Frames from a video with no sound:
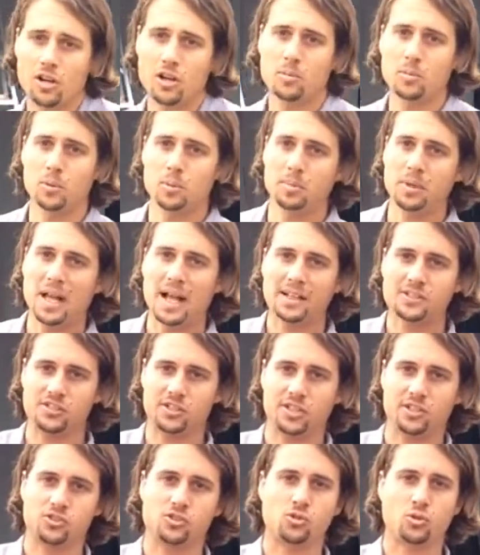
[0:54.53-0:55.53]
couple
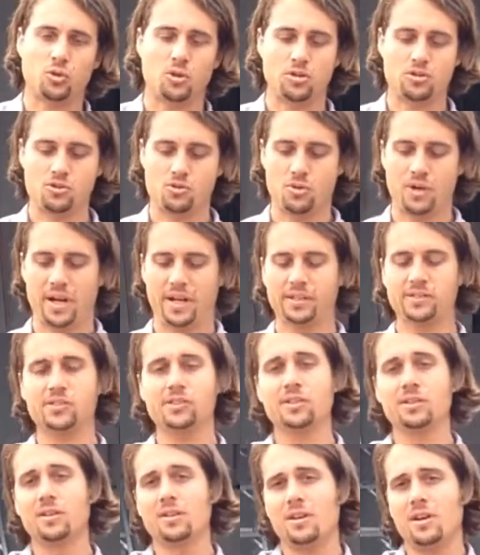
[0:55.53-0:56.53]
plastic storage
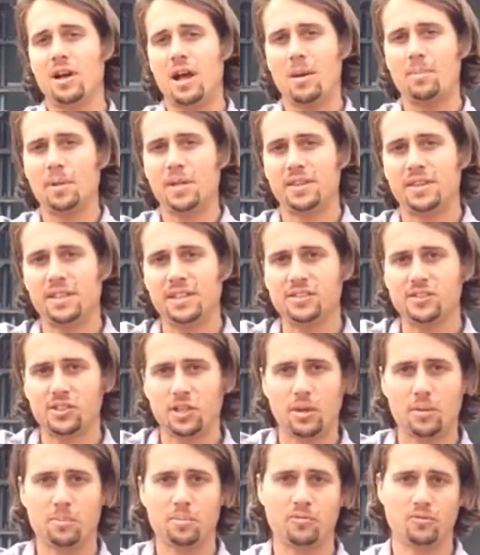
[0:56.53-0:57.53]
crates. I picked these
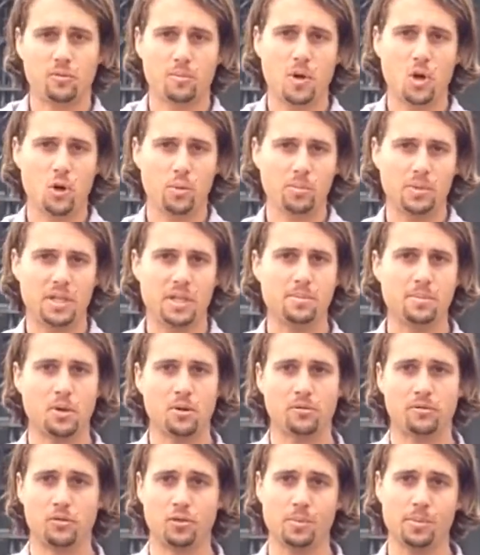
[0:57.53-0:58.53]
up from Home
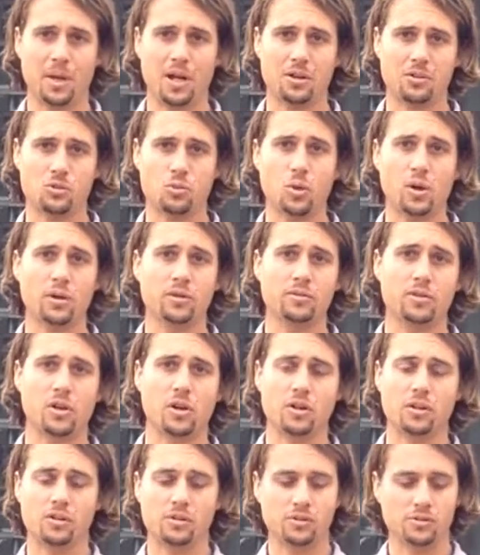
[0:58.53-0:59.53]
Depot for about
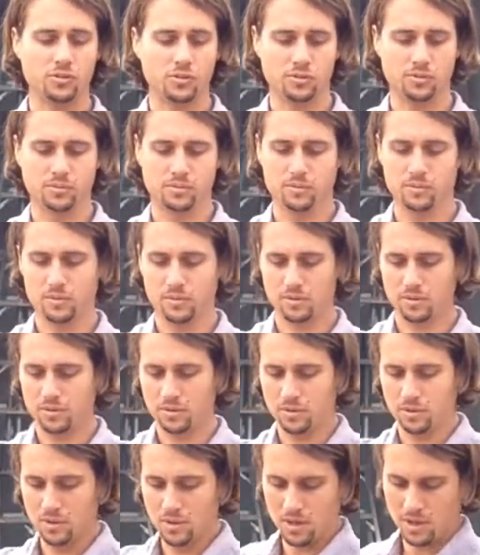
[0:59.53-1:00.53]
$12.
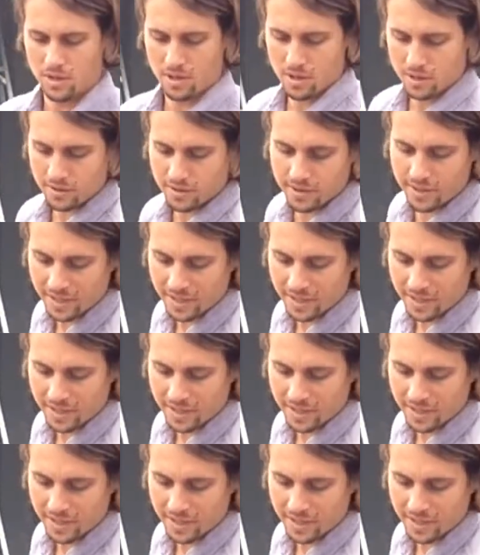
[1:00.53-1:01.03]
The